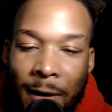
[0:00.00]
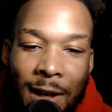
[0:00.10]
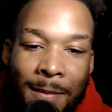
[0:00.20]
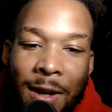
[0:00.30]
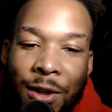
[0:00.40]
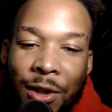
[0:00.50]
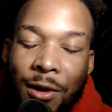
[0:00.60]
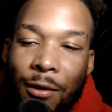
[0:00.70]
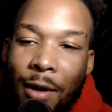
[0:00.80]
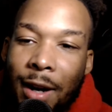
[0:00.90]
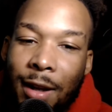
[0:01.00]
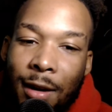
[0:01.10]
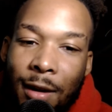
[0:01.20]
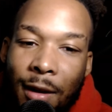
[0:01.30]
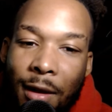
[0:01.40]
mentioned
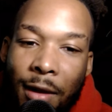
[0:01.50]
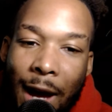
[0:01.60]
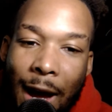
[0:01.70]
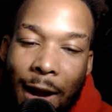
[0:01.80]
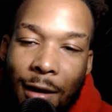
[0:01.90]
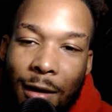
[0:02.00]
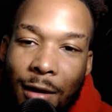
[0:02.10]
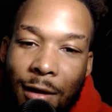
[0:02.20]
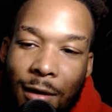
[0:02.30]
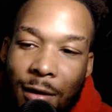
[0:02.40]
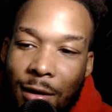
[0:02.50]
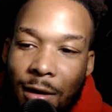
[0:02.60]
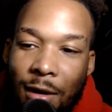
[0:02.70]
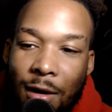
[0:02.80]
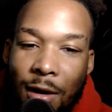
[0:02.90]
already that
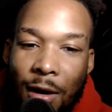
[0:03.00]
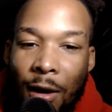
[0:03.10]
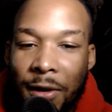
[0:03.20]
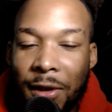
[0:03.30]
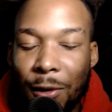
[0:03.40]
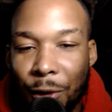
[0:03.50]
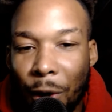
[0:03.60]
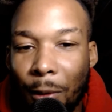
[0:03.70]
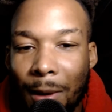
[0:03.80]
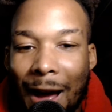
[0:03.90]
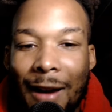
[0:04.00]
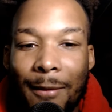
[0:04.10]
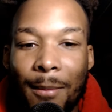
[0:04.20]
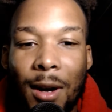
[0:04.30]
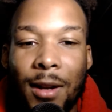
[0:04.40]
Arsenal don't have
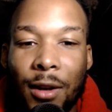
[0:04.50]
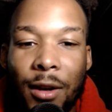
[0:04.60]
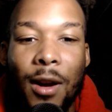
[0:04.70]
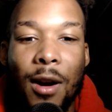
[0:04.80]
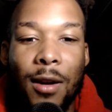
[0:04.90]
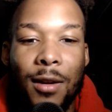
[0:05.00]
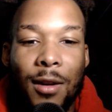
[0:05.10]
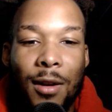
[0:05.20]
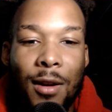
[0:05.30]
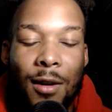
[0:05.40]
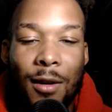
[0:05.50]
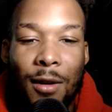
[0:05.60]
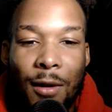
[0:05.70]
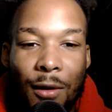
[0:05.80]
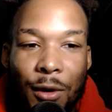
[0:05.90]
Martin Odegaard.
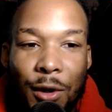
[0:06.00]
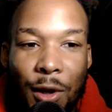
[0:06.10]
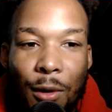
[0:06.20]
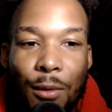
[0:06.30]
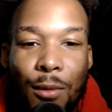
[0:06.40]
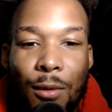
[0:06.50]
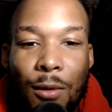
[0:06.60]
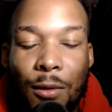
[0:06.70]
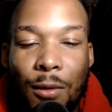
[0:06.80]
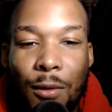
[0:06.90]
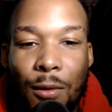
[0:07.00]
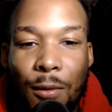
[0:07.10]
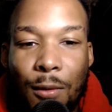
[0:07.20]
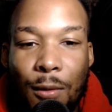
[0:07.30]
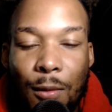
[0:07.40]
So
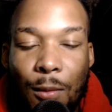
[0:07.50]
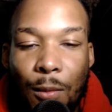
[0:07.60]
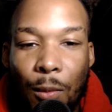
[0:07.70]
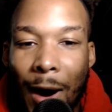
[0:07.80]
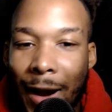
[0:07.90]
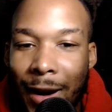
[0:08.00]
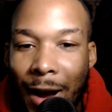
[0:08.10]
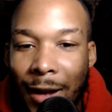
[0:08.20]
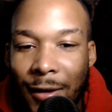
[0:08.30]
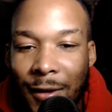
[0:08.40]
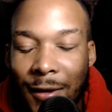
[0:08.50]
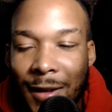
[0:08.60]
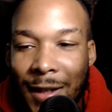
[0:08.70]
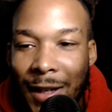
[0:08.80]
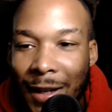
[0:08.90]
why not
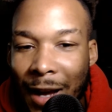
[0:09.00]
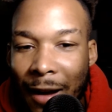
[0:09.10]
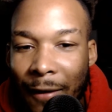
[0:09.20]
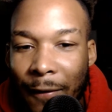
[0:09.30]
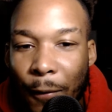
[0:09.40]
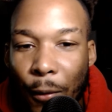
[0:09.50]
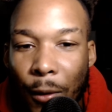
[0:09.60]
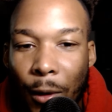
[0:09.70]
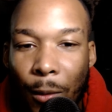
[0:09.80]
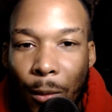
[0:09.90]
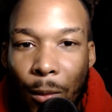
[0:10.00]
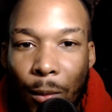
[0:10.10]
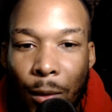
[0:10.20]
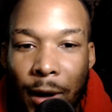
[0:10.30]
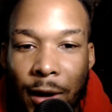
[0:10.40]
see that for
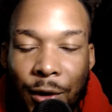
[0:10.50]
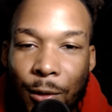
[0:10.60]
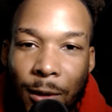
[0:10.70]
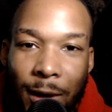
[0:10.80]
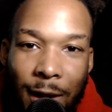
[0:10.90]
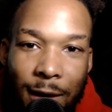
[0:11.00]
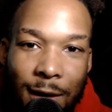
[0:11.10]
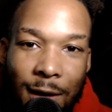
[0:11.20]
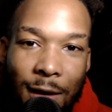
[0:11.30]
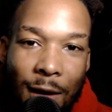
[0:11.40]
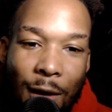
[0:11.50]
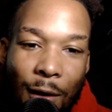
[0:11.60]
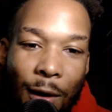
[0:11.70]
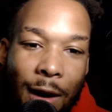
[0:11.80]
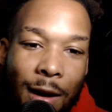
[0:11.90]
what it truly is, right?